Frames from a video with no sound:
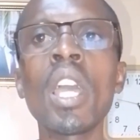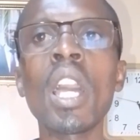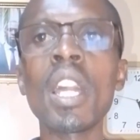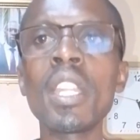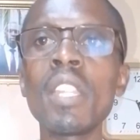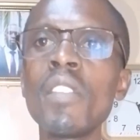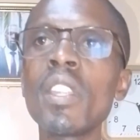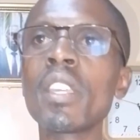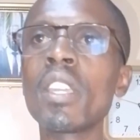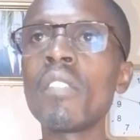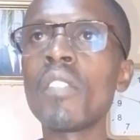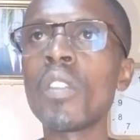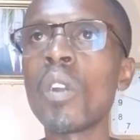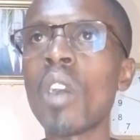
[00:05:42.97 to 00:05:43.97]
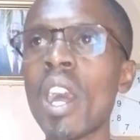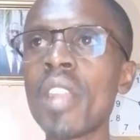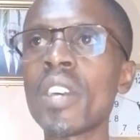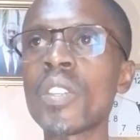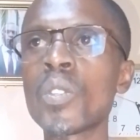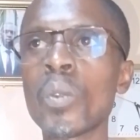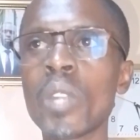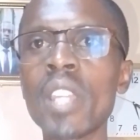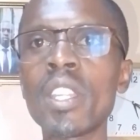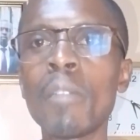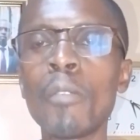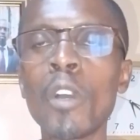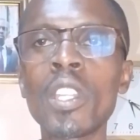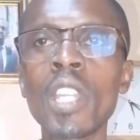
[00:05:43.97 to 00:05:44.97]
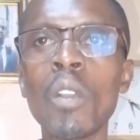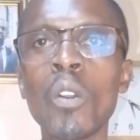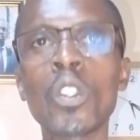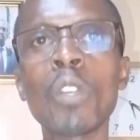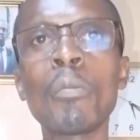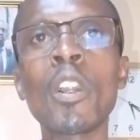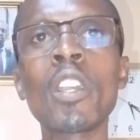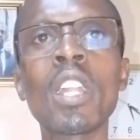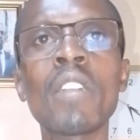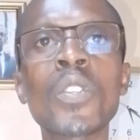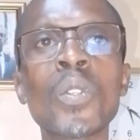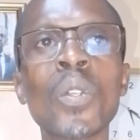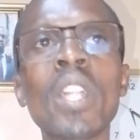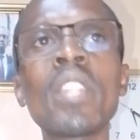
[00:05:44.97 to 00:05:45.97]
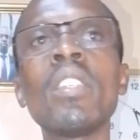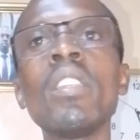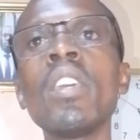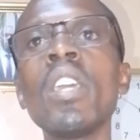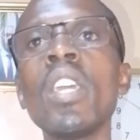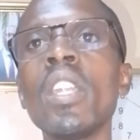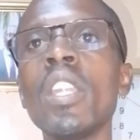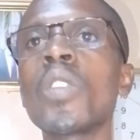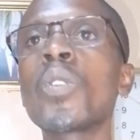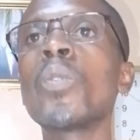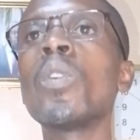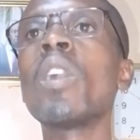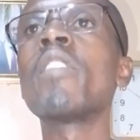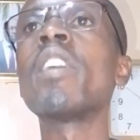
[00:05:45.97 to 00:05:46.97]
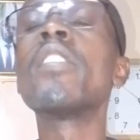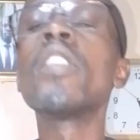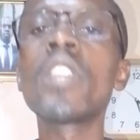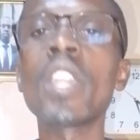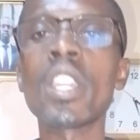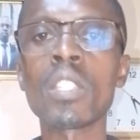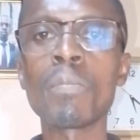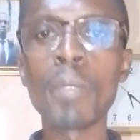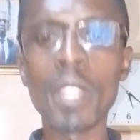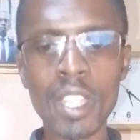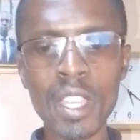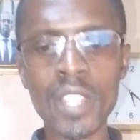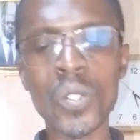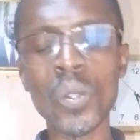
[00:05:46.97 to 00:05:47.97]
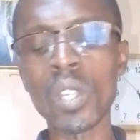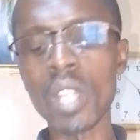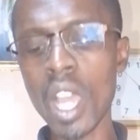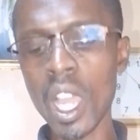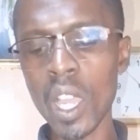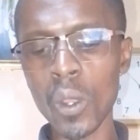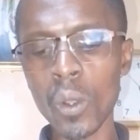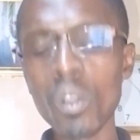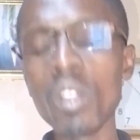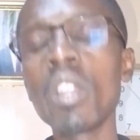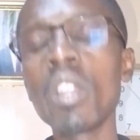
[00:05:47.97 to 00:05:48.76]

and even give, others to write about their autobiography, so that they should have a rich experience on how